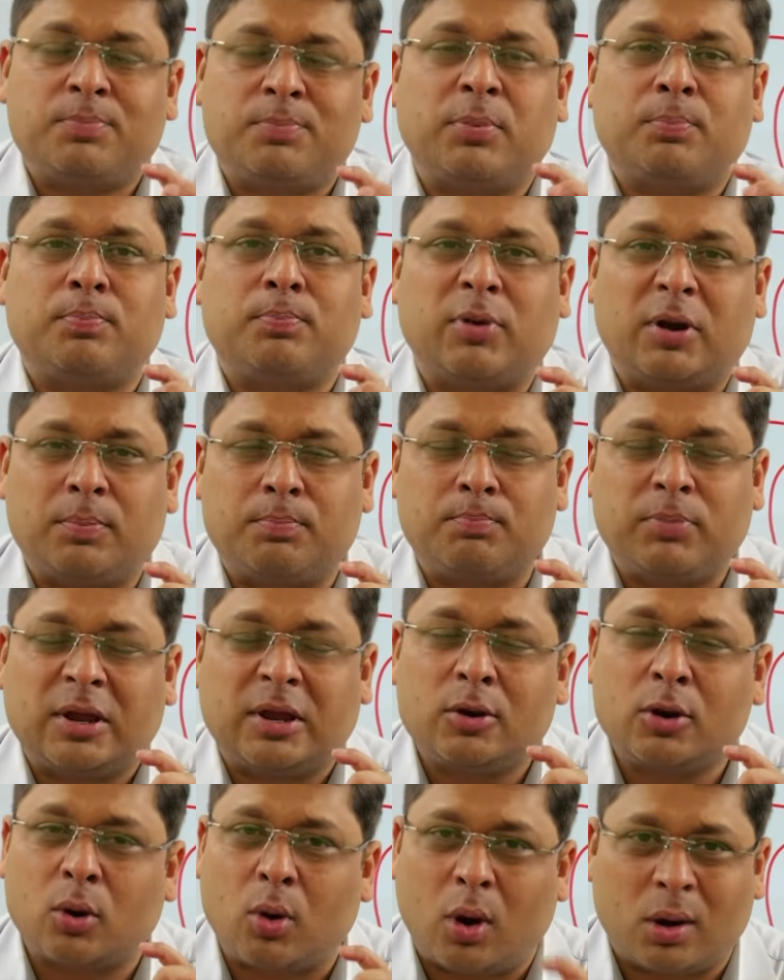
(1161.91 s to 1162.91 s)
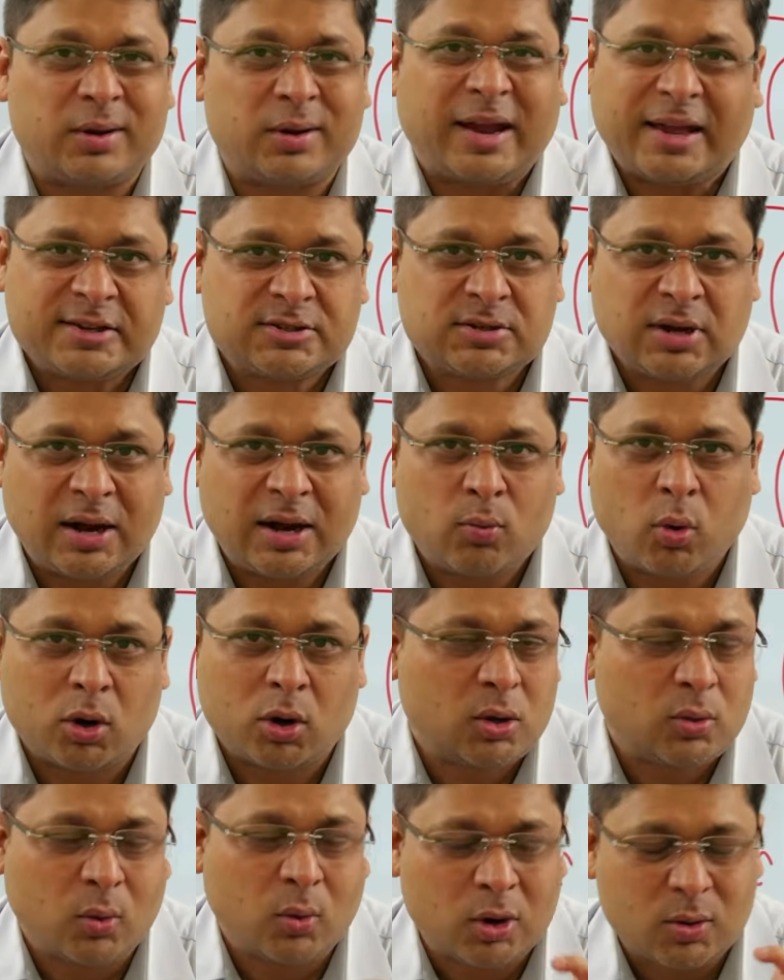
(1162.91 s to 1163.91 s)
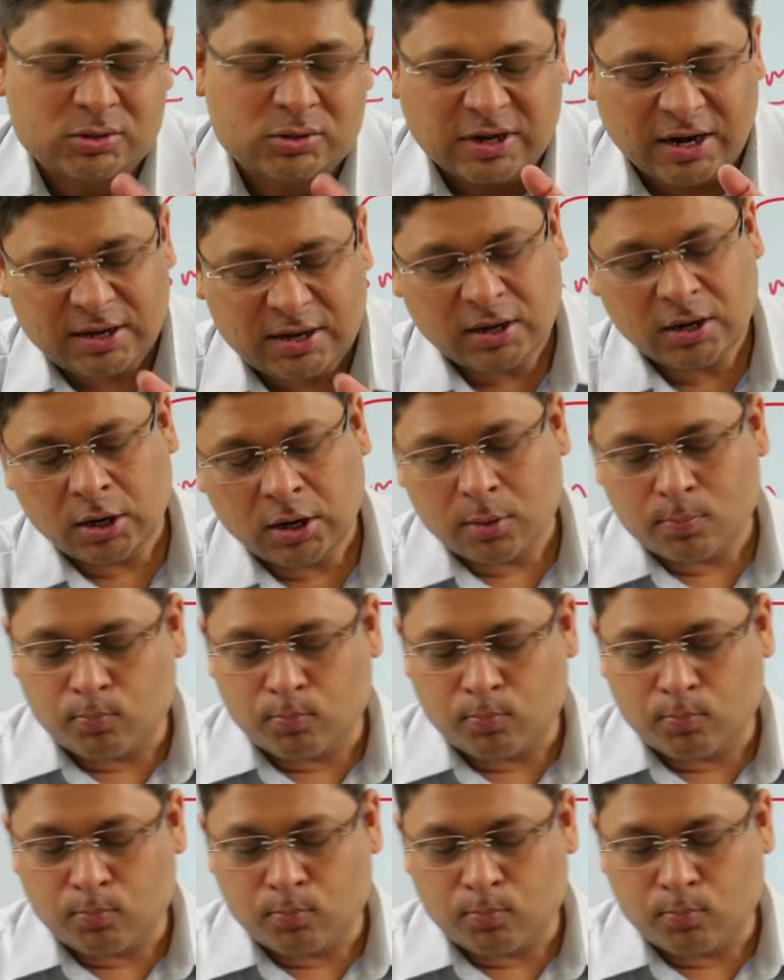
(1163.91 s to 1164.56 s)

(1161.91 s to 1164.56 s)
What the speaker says: peculiar context. And what was that?